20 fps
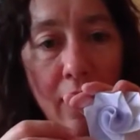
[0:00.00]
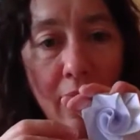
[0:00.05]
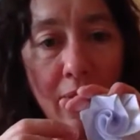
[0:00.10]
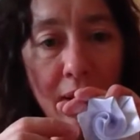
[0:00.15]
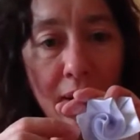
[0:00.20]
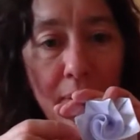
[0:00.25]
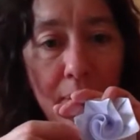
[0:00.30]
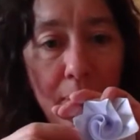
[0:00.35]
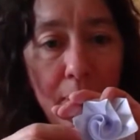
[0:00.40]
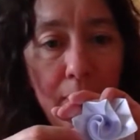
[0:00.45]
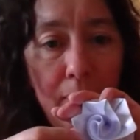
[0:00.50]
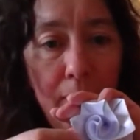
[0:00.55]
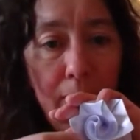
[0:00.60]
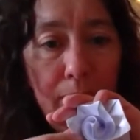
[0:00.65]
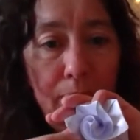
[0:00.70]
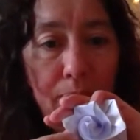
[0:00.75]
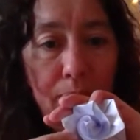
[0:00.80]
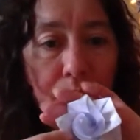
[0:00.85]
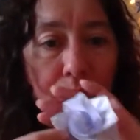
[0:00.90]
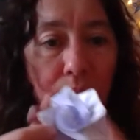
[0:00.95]
Um,
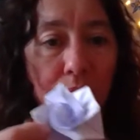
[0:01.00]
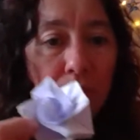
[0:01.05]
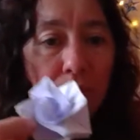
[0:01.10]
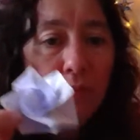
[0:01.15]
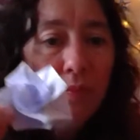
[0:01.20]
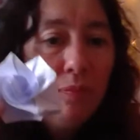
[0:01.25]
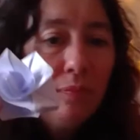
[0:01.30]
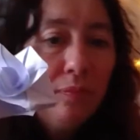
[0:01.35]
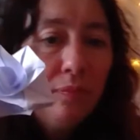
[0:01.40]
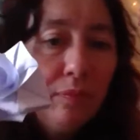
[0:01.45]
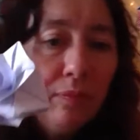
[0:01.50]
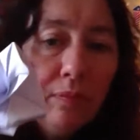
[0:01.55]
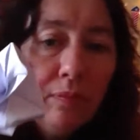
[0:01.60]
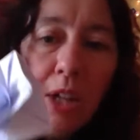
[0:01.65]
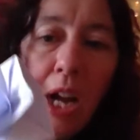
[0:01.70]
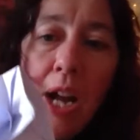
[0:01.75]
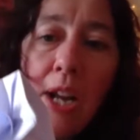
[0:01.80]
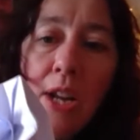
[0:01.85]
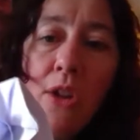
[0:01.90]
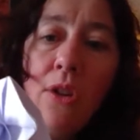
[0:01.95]

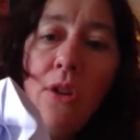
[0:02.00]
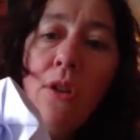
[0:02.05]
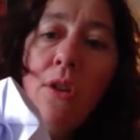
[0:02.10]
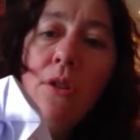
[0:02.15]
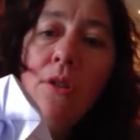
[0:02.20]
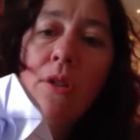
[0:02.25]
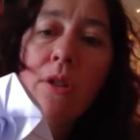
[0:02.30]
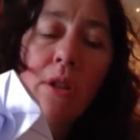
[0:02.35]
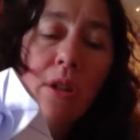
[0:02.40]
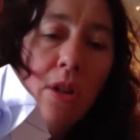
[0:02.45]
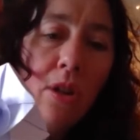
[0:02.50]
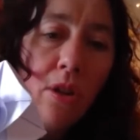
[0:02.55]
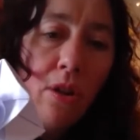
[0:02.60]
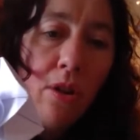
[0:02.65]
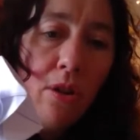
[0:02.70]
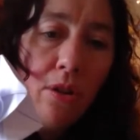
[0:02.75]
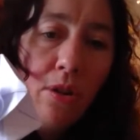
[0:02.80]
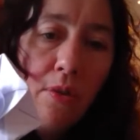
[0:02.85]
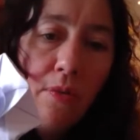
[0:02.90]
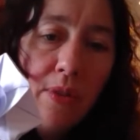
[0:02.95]
and you could you
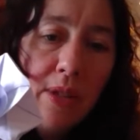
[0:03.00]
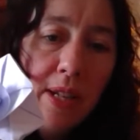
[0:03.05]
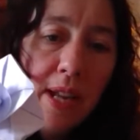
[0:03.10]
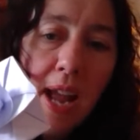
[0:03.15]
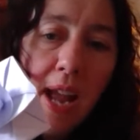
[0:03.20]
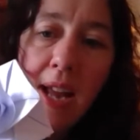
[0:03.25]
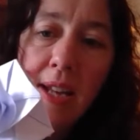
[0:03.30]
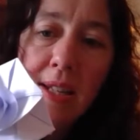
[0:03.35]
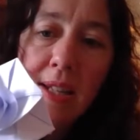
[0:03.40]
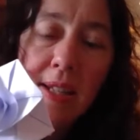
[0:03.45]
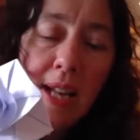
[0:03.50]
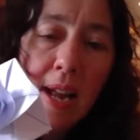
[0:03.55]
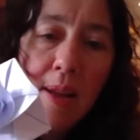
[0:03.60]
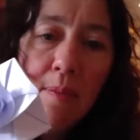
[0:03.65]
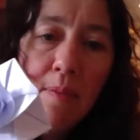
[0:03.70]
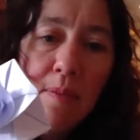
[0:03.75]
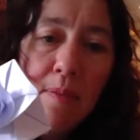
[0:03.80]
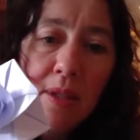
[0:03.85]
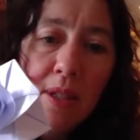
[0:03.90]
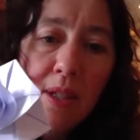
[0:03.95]
could obviously add
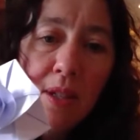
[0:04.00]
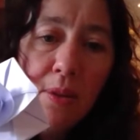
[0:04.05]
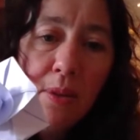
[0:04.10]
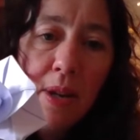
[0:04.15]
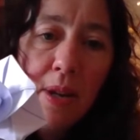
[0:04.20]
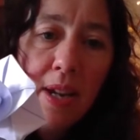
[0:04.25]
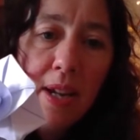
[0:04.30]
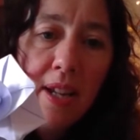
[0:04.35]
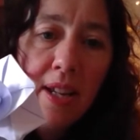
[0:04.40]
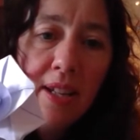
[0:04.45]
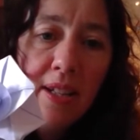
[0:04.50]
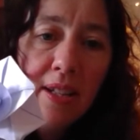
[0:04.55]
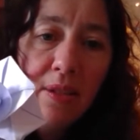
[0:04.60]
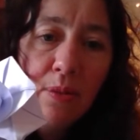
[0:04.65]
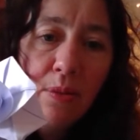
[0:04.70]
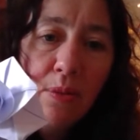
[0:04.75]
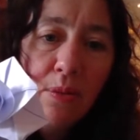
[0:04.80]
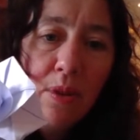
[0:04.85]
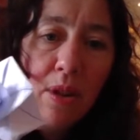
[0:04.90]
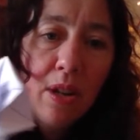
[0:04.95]
stems to it,
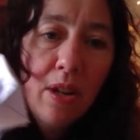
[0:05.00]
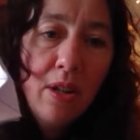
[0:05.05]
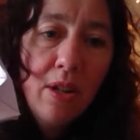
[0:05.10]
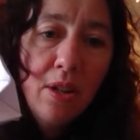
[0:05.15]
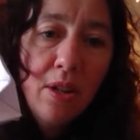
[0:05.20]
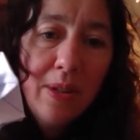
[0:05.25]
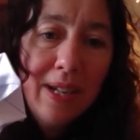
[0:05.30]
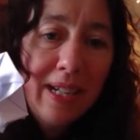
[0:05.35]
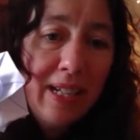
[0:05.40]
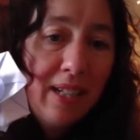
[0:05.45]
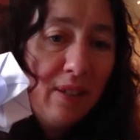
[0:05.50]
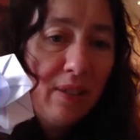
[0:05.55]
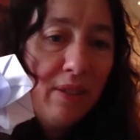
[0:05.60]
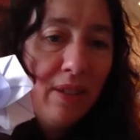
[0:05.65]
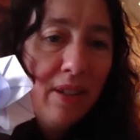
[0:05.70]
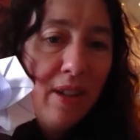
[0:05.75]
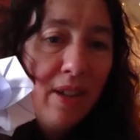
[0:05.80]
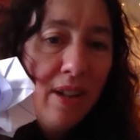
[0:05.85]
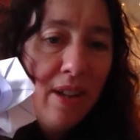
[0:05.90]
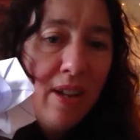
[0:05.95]
or you could do a little
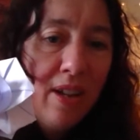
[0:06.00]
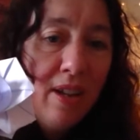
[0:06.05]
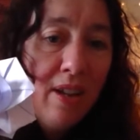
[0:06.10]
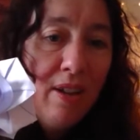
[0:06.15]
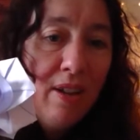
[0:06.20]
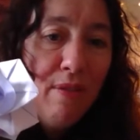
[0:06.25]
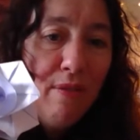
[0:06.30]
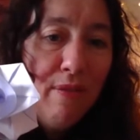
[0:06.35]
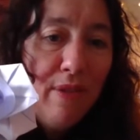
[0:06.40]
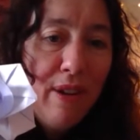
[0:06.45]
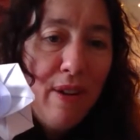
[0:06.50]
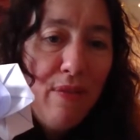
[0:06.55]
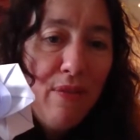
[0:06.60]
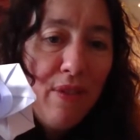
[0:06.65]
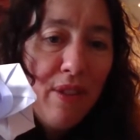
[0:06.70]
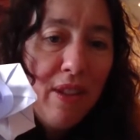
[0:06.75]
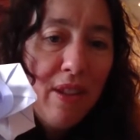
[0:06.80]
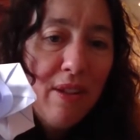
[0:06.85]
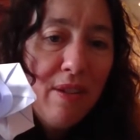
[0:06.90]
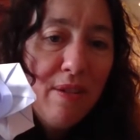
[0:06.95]
wreath
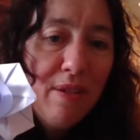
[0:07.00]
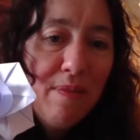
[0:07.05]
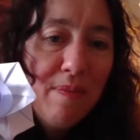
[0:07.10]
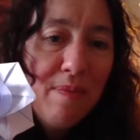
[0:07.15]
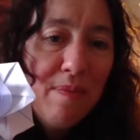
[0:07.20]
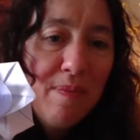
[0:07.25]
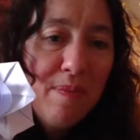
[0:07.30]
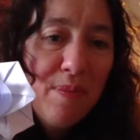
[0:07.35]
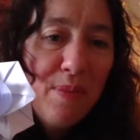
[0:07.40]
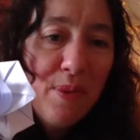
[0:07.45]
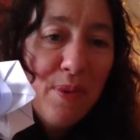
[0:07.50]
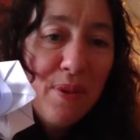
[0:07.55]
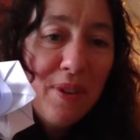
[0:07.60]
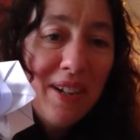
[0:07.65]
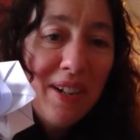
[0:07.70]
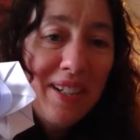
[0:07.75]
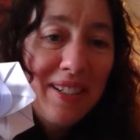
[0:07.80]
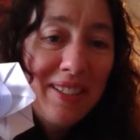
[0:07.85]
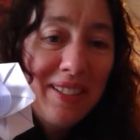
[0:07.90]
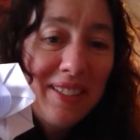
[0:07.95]
with them, or
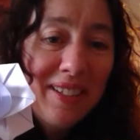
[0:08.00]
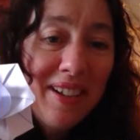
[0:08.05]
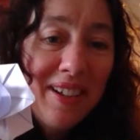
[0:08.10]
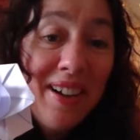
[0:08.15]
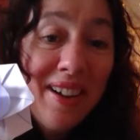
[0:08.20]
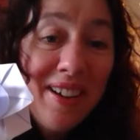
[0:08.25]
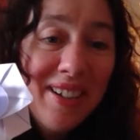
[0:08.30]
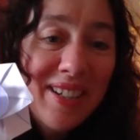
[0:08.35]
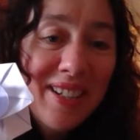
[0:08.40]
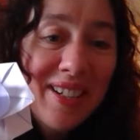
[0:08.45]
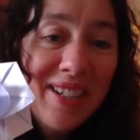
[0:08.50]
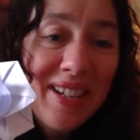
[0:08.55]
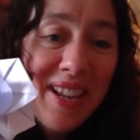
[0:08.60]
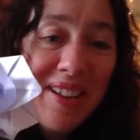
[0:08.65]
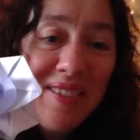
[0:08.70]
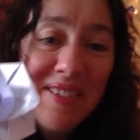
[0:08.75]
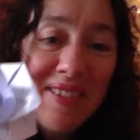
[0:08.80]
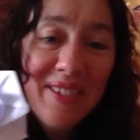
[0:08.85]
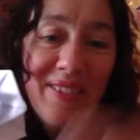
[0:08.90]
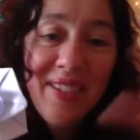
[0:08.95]
a little heart
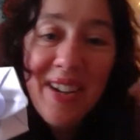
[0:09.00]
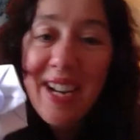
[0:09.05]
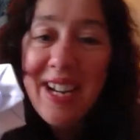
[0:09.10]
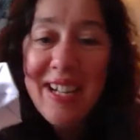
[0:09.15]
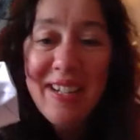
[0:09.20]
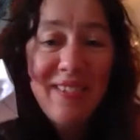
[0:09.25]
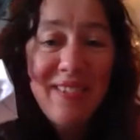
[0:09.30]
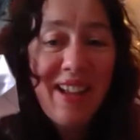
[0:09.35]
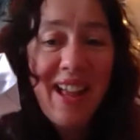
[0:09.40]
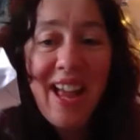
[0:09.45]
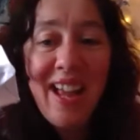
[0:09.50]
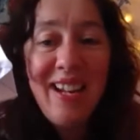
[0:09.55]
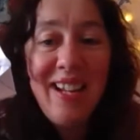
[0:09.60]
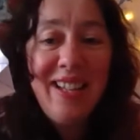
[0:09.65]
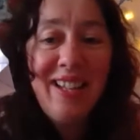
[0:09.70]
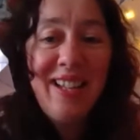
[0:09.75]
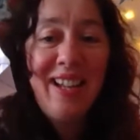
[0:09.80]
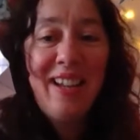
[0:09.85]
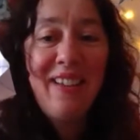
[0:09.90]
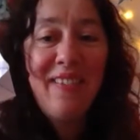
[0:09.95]
shaped arrangement.
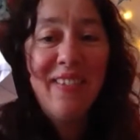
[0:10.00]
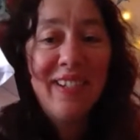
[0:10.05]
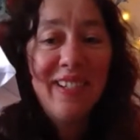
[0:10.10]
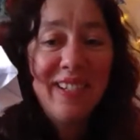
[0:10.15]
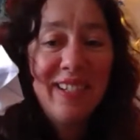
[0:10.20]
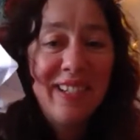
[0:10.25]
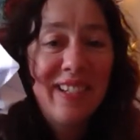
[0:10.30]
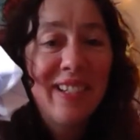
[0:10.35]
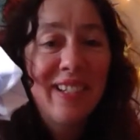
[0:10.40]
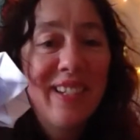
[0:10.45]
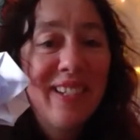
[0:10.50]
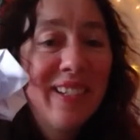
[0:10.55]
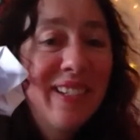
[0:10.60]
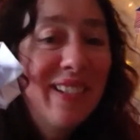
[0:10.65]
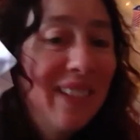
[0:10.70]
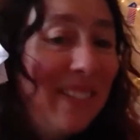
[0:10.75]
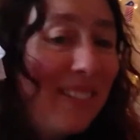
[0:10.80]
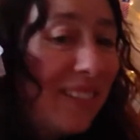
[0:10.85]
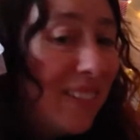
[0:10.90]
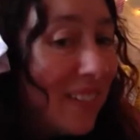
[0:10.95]
Anything you want.
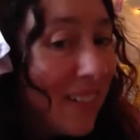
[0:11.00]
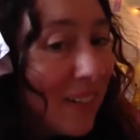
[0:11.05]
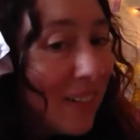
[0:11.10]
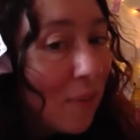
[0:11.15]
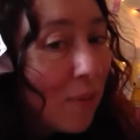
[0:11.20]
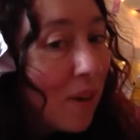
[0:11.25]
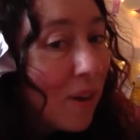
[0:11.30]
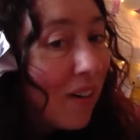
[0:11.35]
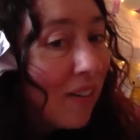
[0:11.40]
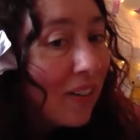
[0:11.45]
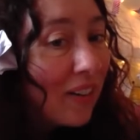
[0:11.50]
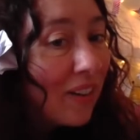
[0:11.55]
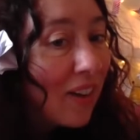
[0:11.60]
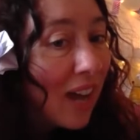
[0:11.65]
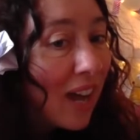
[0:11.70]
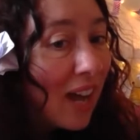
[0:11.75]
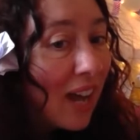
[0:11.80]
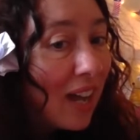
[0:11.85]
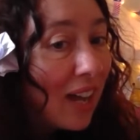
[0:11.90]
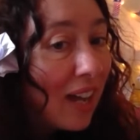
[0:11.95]
Wear it in your
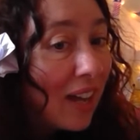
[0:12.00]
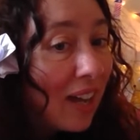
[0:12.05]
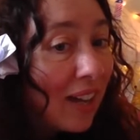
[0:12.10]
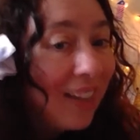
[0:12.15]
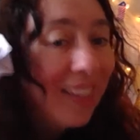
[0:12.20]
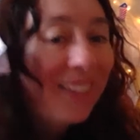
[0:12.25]
hair.